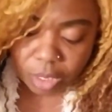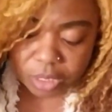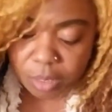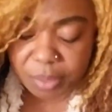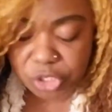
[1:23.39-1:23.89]

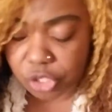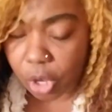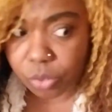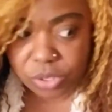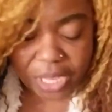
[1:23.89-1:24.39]
And the bitch
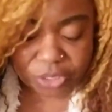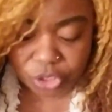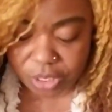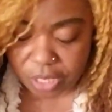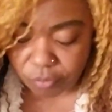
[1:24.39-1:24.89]
knows that she
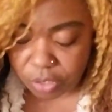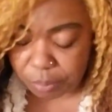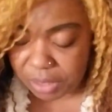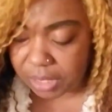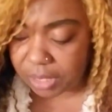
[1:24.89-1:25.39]
can never
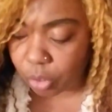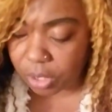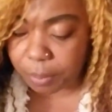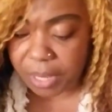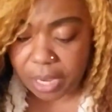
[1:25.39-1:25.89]
compete or
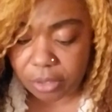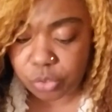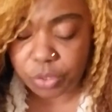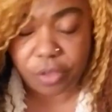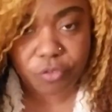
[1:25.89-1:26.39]
compare
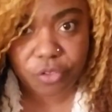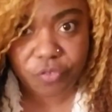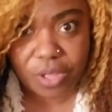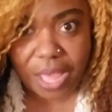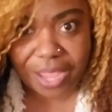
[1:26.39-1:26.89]
to whatever the
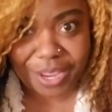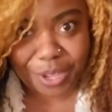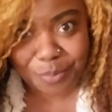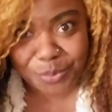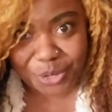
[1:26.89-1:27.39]
fuck I
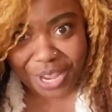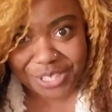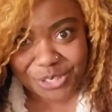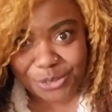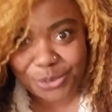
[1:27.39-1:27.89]
am and what I
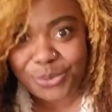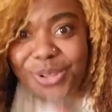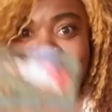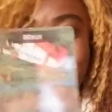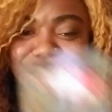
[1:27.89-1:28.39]
do.
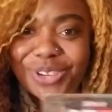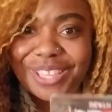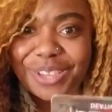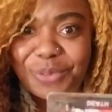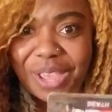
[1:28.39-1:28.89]
So
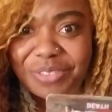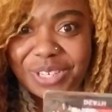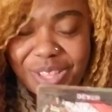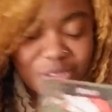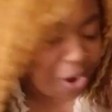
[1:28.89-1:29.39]
again, we have the
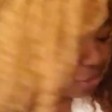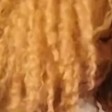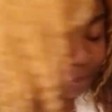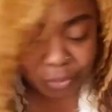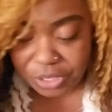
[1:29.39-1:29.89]
death card. So
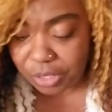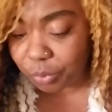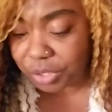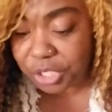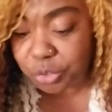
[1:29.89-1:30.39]
people think they're
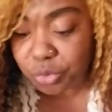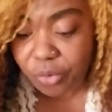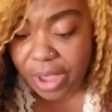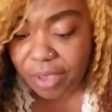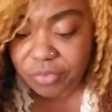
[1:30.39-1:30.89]
really cute and
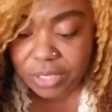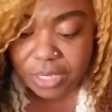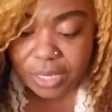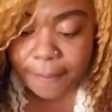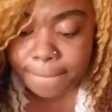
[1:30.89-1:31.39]

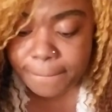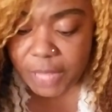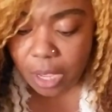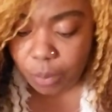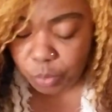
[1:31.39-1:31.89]
crafty
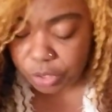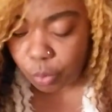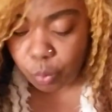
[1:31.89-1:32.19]
with their